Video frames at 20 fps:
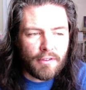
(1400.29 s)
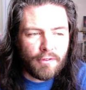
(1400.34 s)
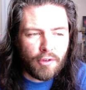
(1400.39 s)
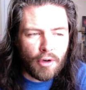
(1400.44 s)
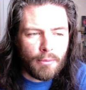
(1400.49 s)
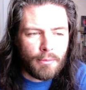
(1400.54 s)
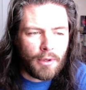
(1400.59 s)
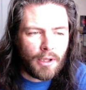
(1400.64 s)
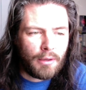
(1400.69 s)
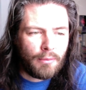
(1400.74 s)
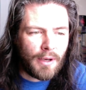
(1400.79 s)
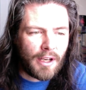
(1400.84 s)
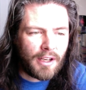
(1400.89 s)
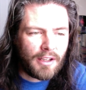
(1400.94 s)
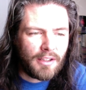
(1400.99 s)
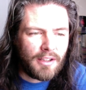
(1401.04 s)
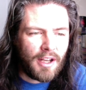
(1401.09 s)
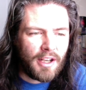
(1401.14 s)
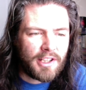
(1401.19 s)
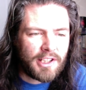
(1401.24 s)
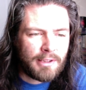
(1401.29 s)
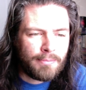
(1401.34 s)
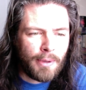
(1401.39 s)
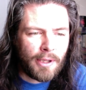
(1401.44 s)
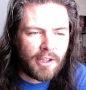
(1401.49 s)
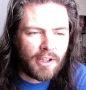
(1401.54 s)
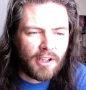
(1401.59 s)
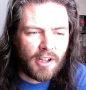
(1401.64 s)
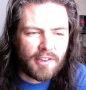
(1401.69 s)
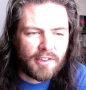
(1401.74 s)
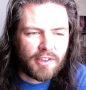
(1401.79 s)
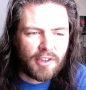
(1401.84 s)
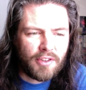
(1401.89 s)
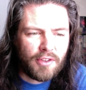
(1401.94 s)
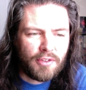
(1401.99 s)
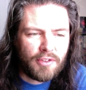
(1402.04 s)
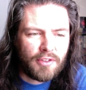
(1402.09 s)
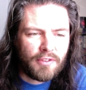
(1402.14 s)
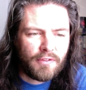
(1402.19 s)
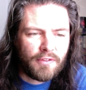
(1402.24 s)
formally recognized by the
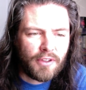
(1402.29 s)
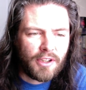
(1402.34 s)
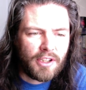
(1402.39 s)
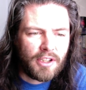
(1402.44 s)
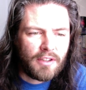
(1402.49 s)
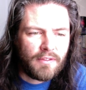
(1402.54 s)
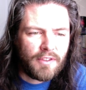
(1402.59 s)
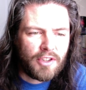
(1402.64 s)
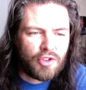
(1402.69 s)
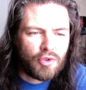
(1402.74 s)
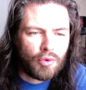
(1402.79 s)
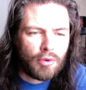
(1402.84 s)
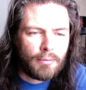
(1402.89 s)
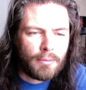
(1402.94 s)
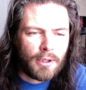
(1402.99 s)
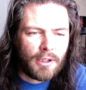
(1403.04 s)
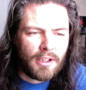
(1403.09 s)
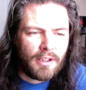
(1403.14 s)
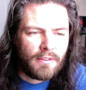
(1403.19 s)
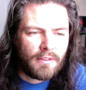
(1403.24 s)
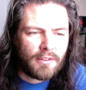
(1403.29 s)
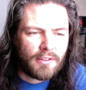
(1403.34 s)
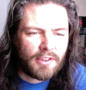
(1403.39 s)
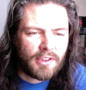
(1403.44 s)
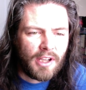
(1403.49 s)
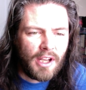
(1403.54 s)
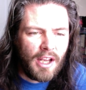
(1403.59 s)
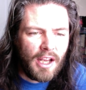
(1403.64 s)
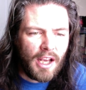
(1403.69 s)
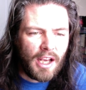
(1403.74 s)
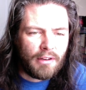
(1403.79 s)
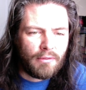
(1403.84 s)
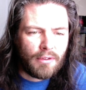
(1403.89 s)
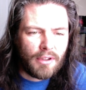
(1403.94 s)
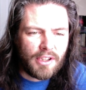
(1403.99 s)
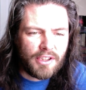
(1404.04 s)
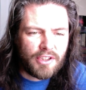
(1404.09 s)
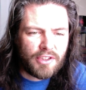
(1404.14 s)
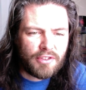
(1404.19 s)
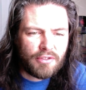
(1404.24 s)
Constitution for individual believers and
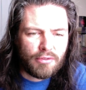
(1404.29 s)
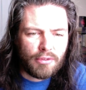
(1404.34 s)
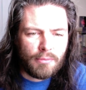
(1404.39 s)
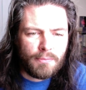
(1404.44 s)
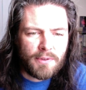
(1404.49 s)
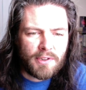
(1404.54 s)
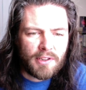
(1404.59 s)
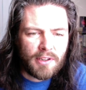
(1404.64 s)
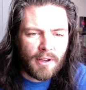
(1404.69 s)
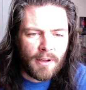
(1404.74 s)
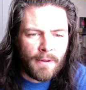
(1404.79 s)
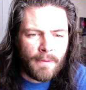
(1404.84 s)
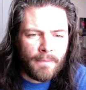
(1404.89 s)
religious groups.